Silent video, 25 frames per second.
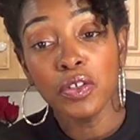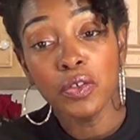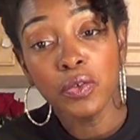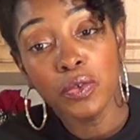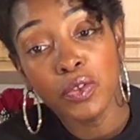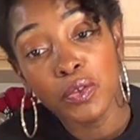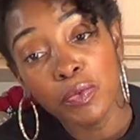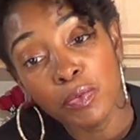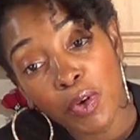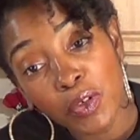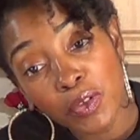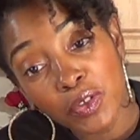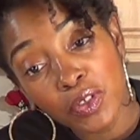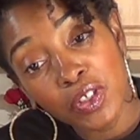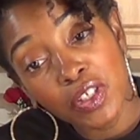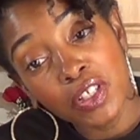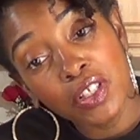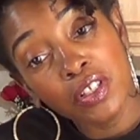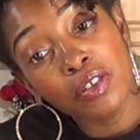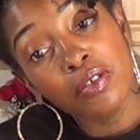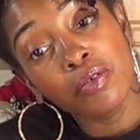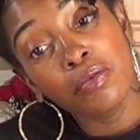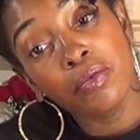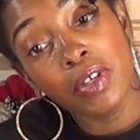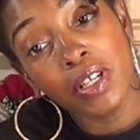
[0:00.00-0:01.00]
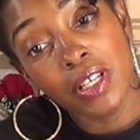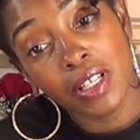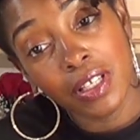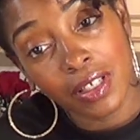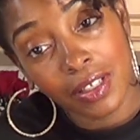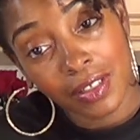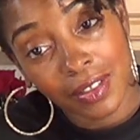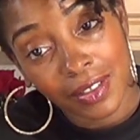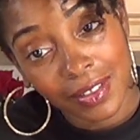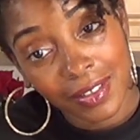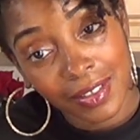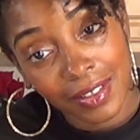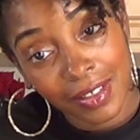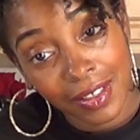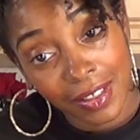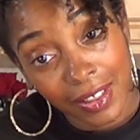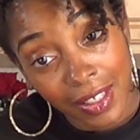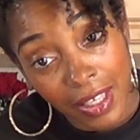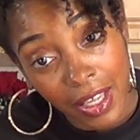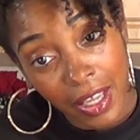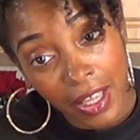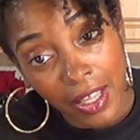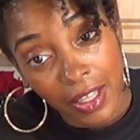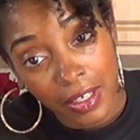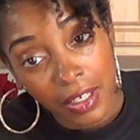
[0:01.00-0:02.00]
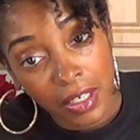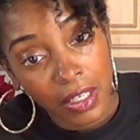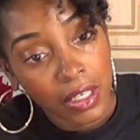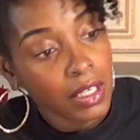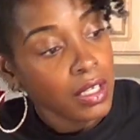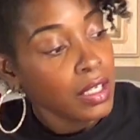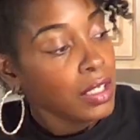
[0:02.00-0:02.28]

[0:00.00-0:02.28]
use most of the ingredients, again,